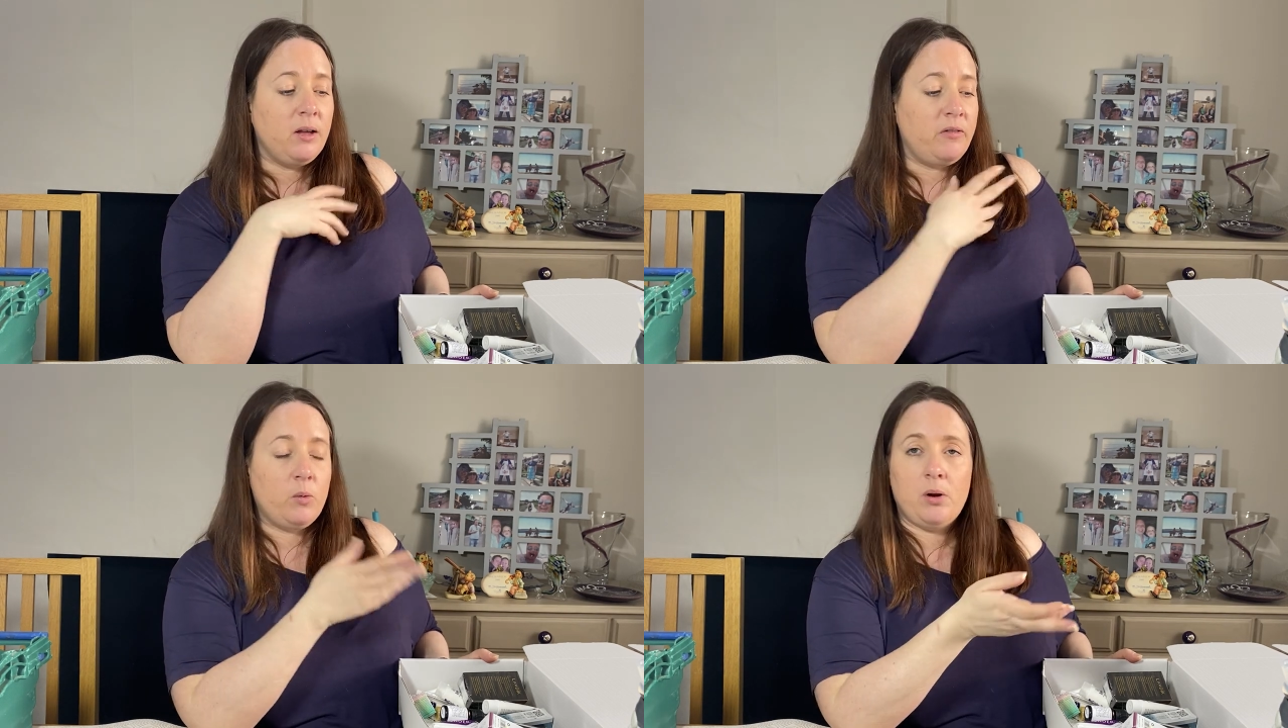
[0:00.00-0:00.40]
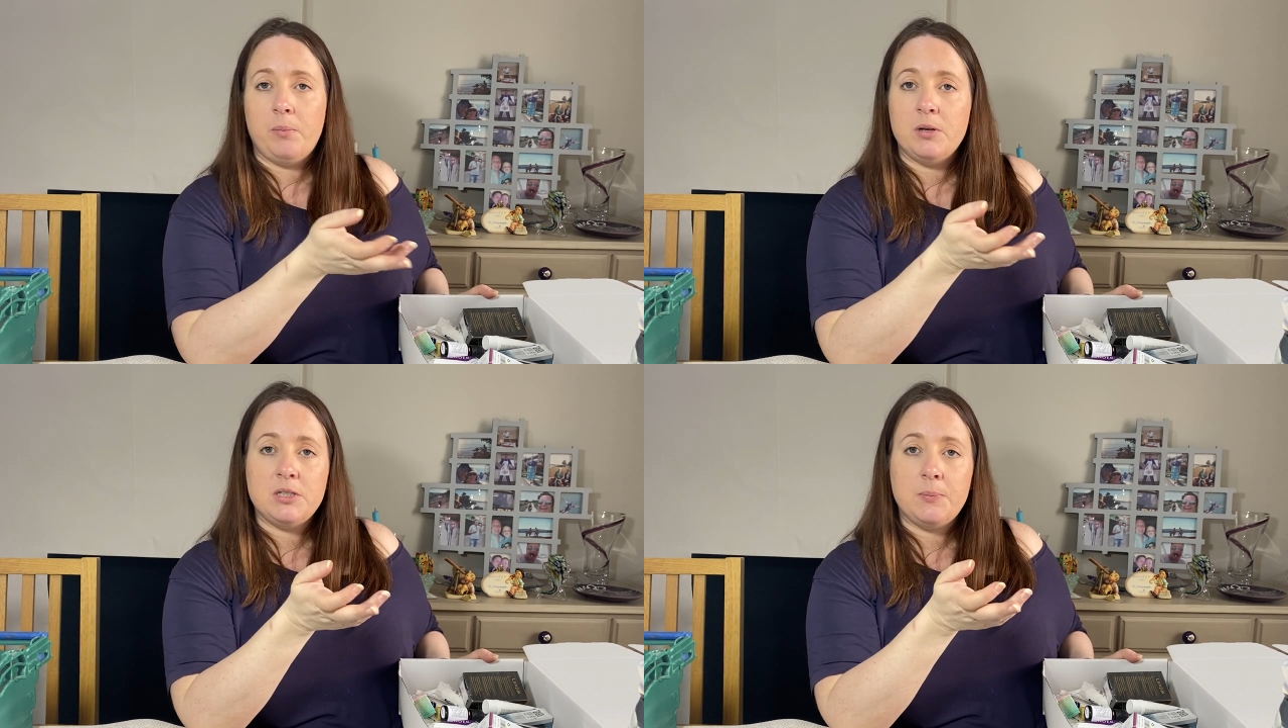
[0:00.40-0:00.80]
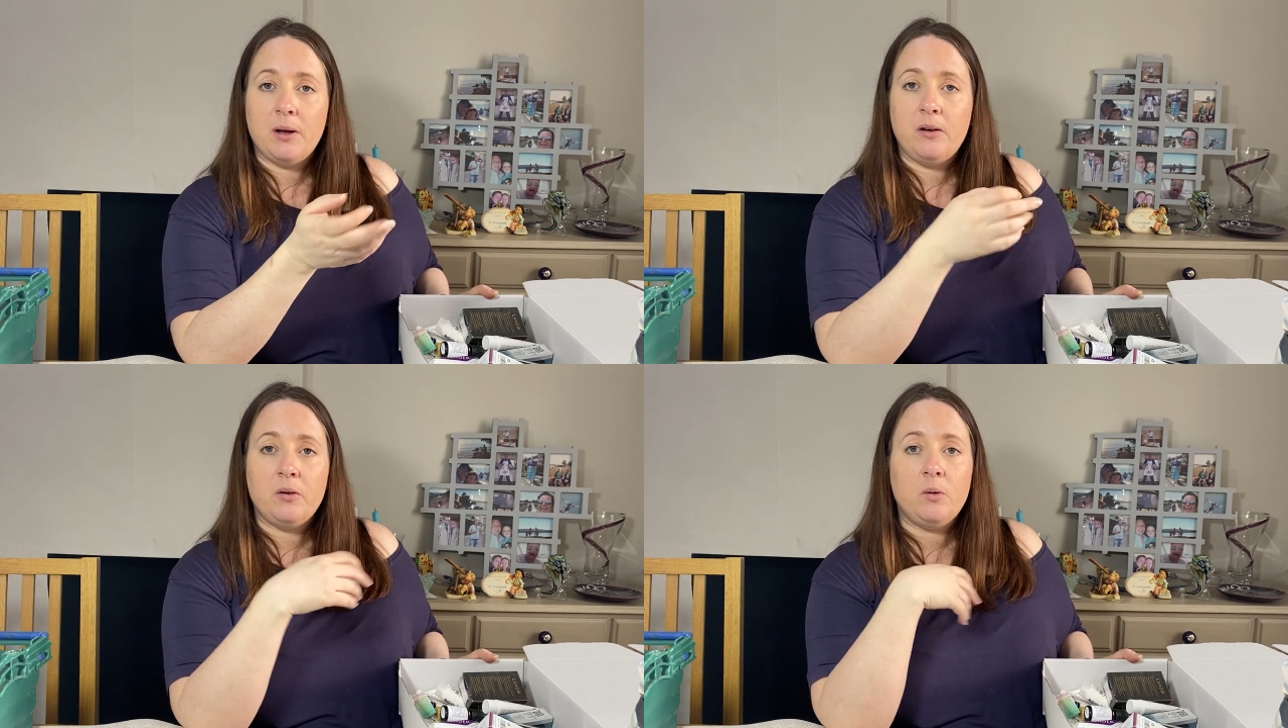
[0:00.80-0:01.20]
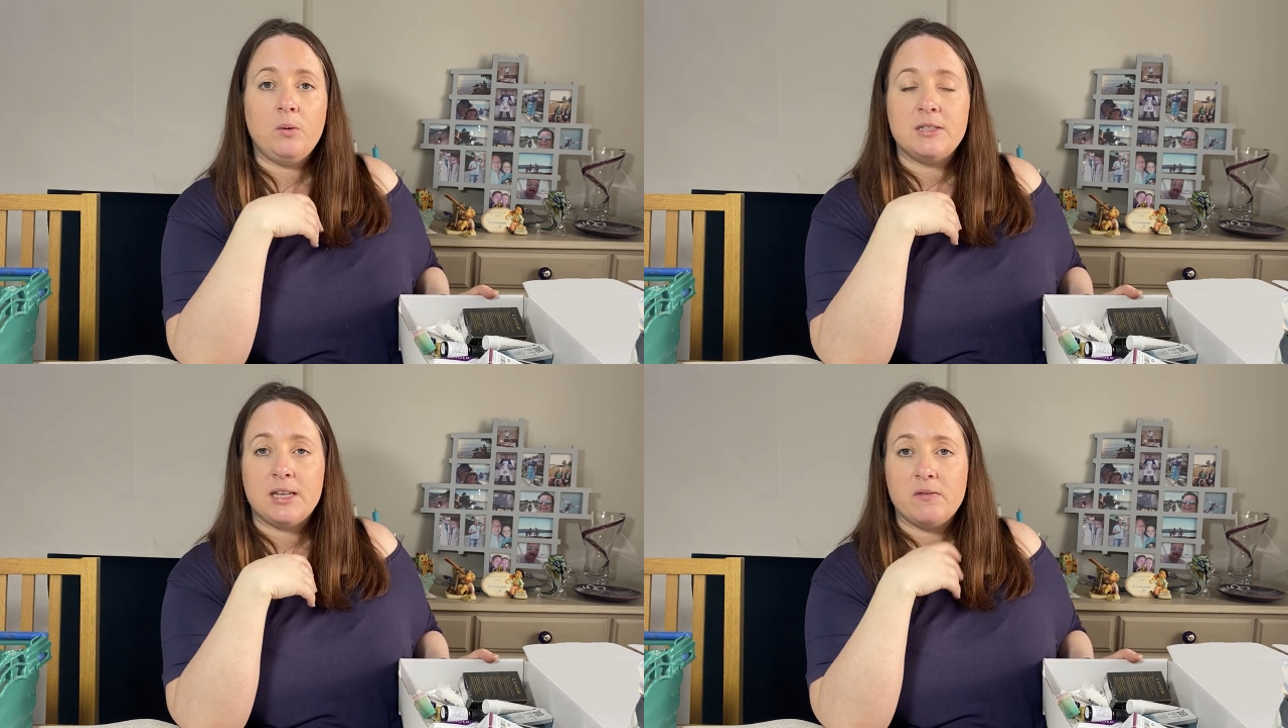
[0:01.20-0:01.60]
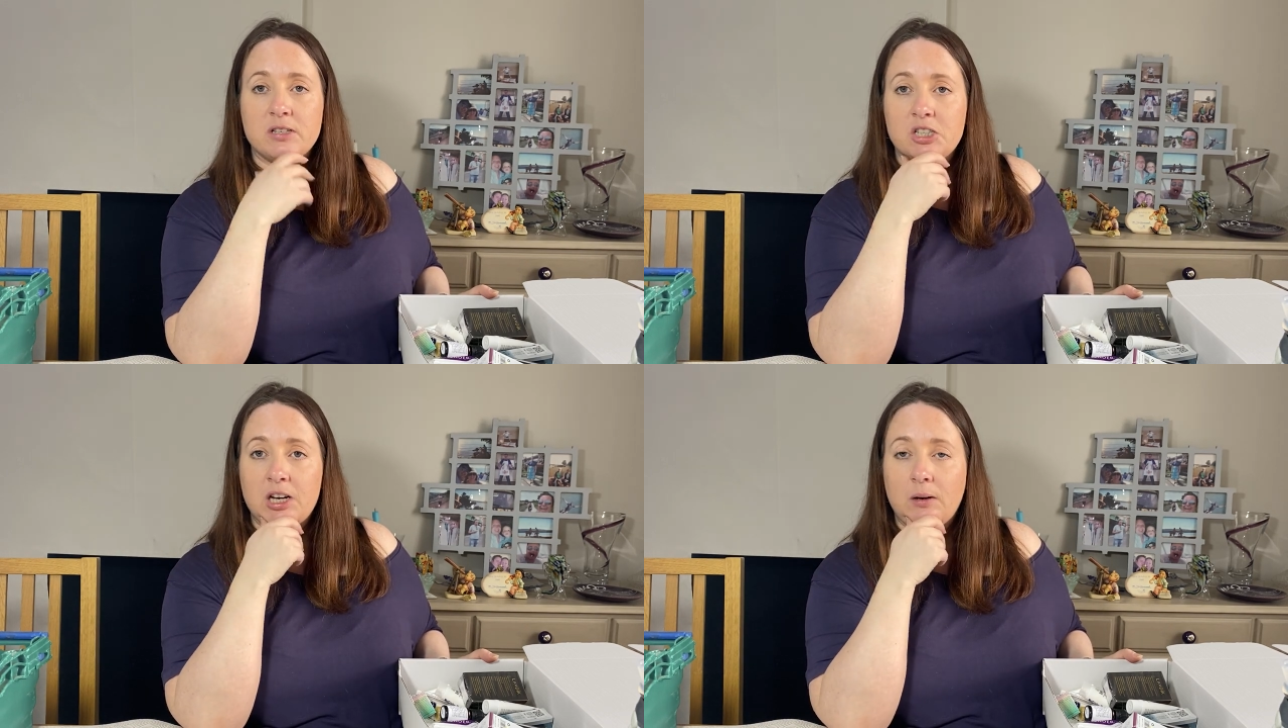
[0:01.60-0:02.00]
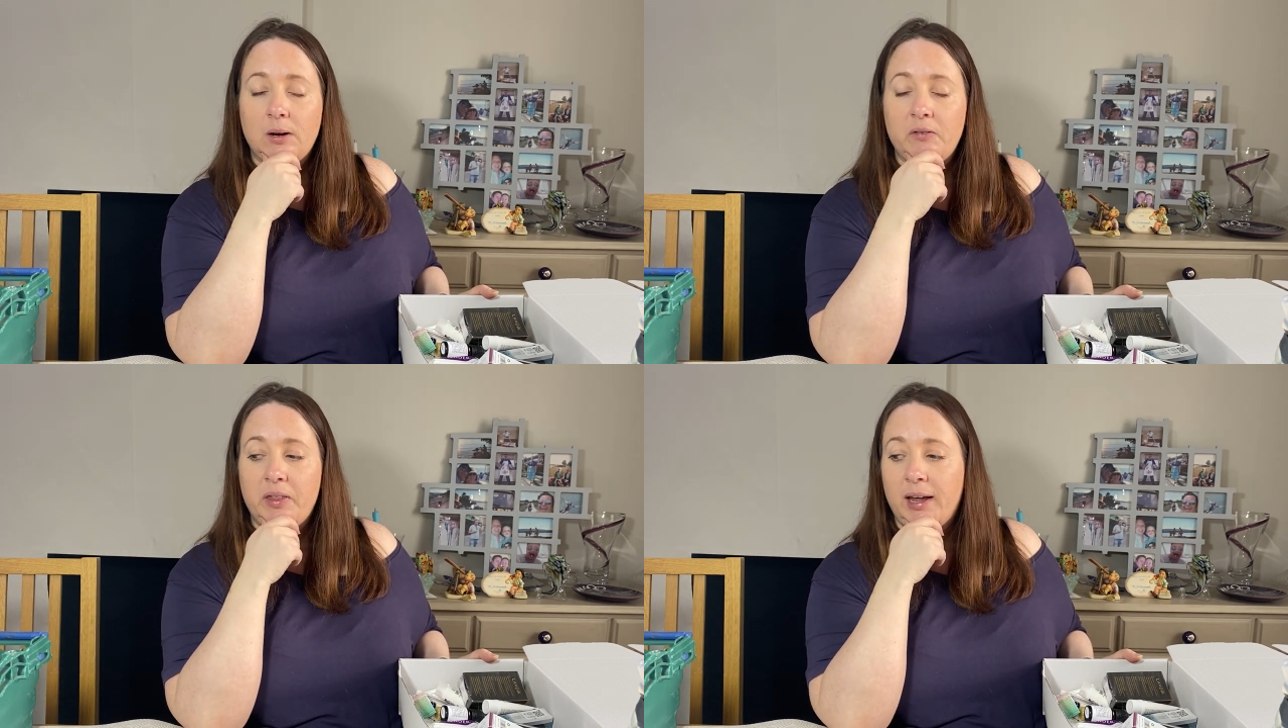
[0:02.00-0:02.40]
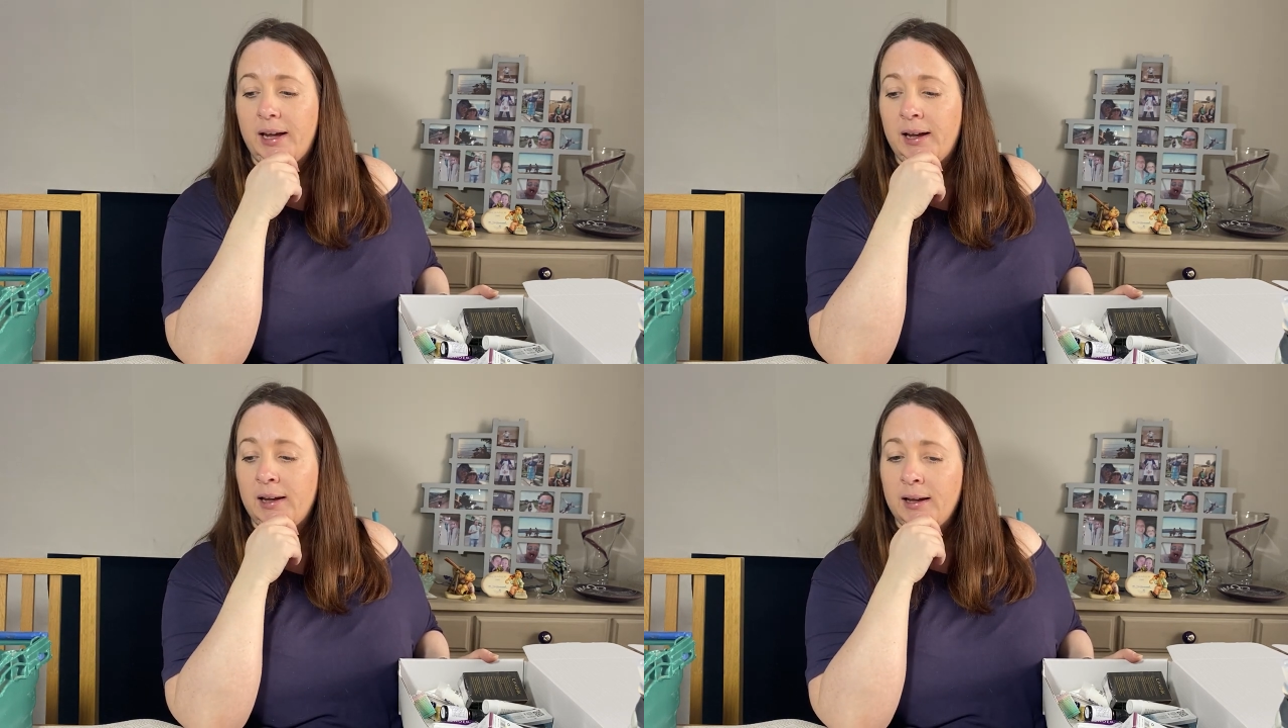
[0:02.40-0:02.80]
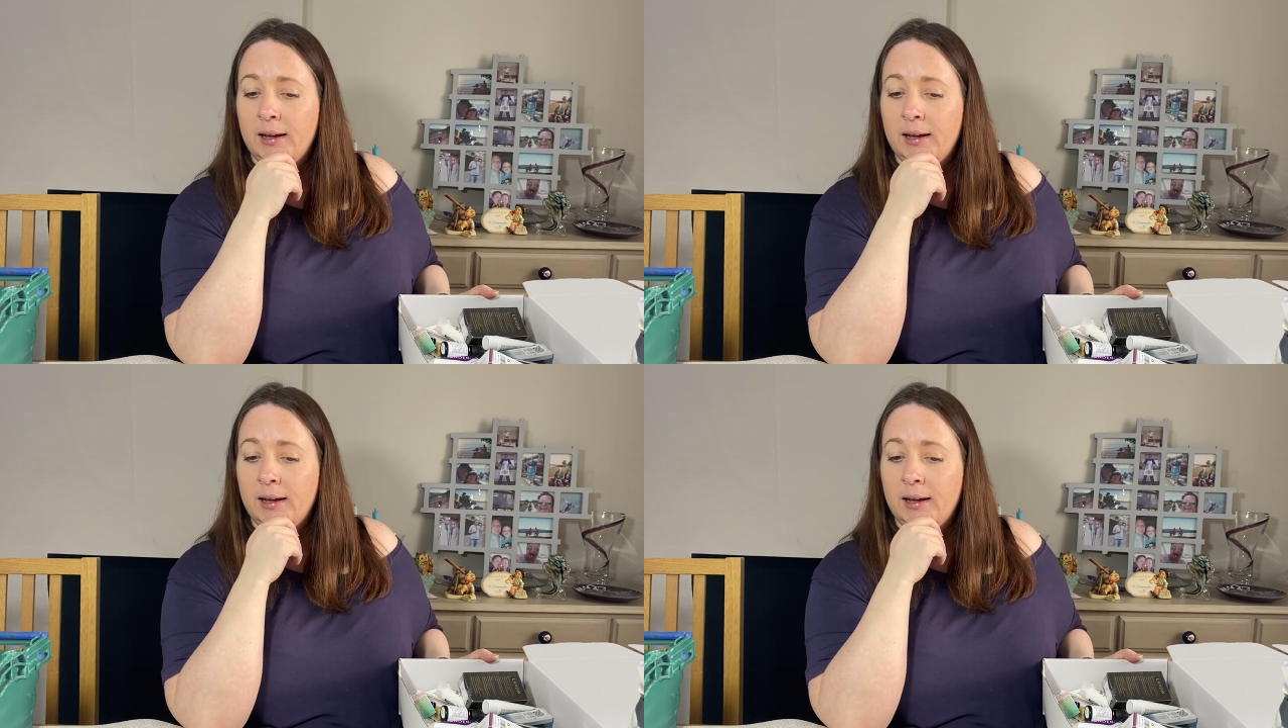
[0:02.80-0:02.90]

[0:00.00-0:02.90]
If you want a beauty bundle, just give us a shout over there.